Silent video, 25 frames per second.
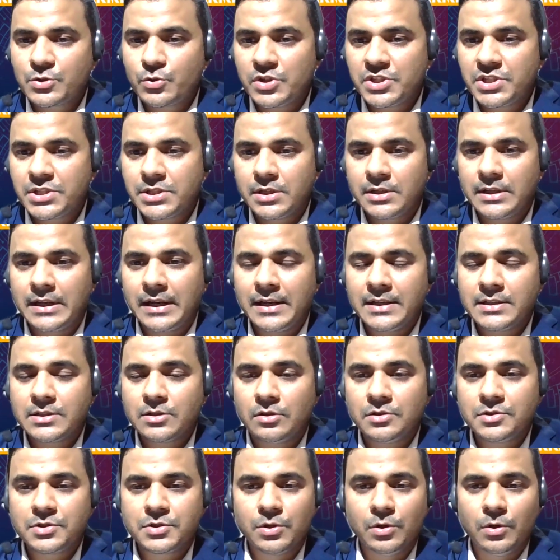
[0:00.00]
question that is
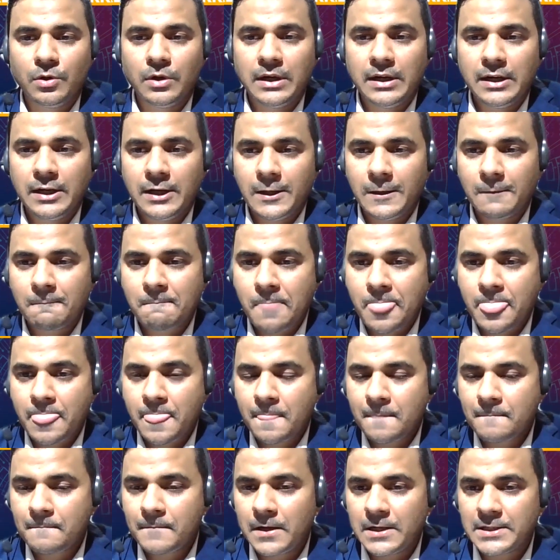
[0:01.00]
also
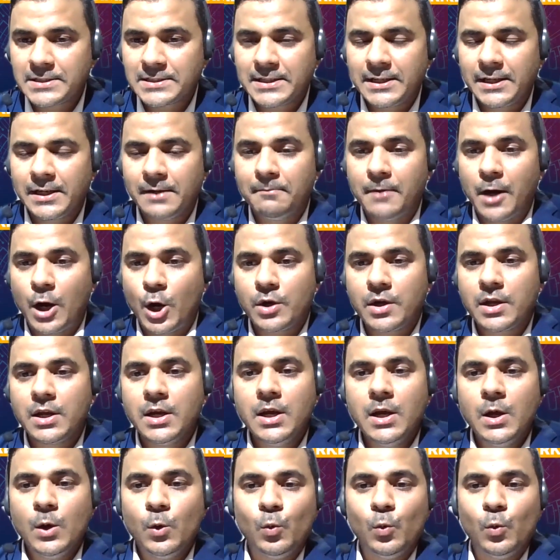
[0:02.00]
asking about